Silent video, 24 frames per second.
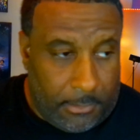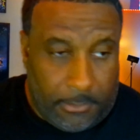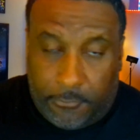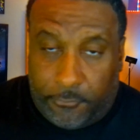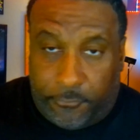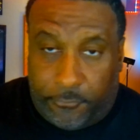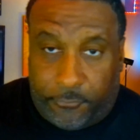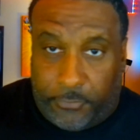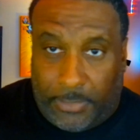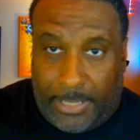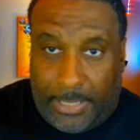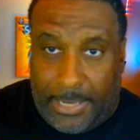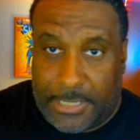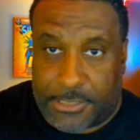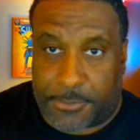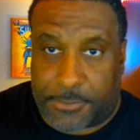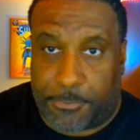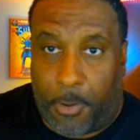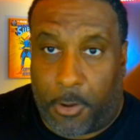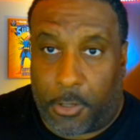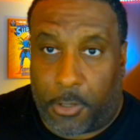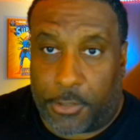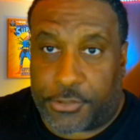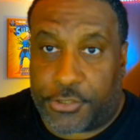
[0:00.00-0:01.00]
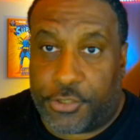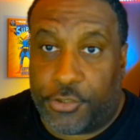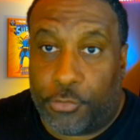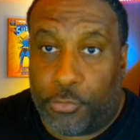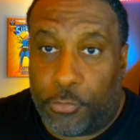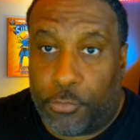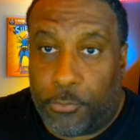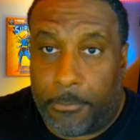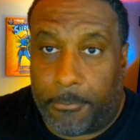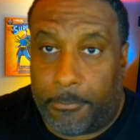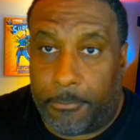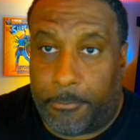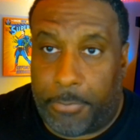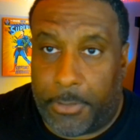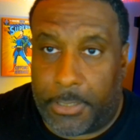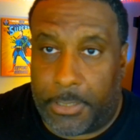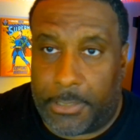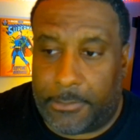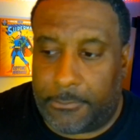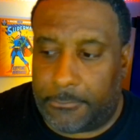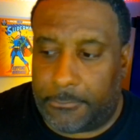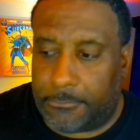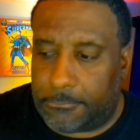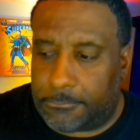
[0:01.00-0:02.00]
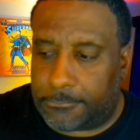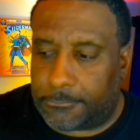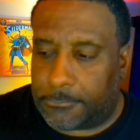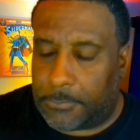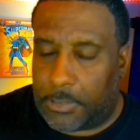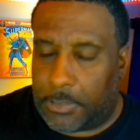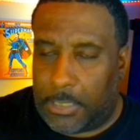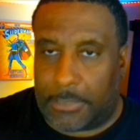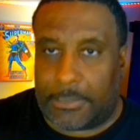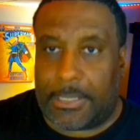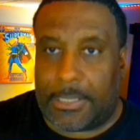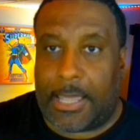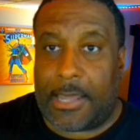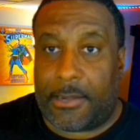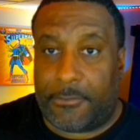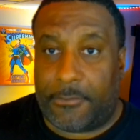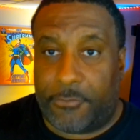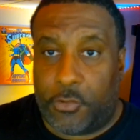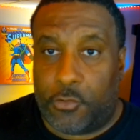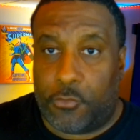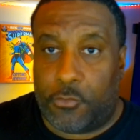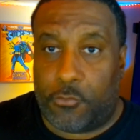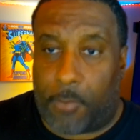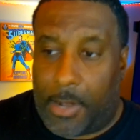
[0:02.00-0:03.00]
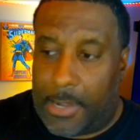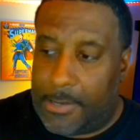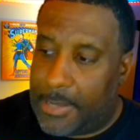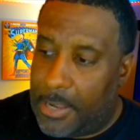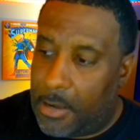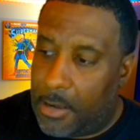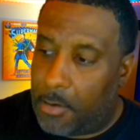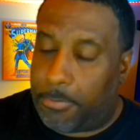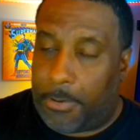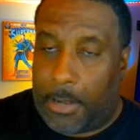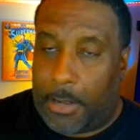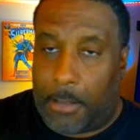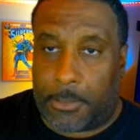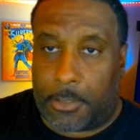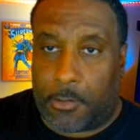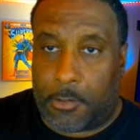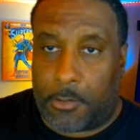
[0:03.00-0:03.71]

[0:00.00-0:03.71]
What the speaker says: Flash Part 2, but a lot of you right now are probably